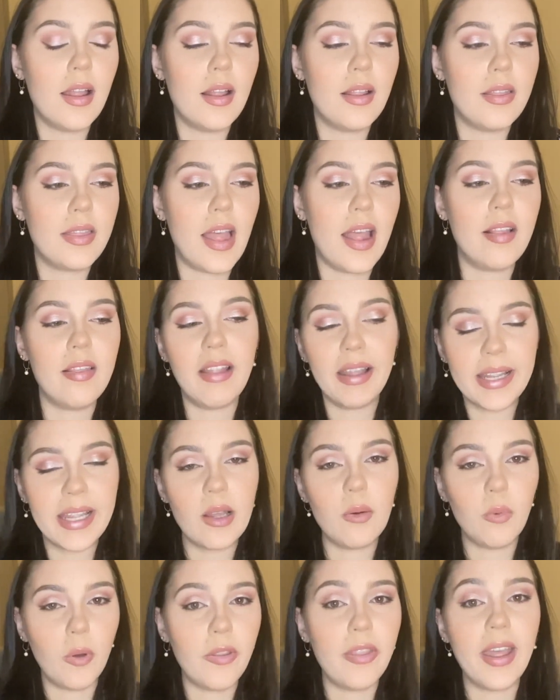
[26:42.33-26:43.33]
then they
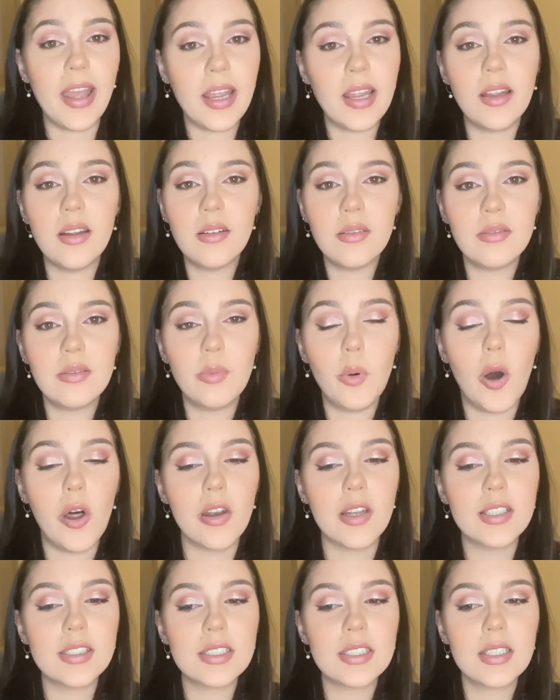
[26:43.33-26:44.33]
get what they
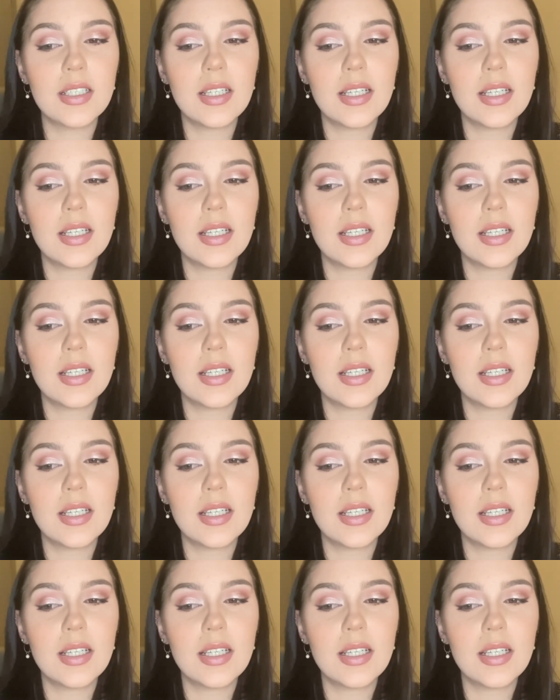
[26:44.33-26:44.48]
want.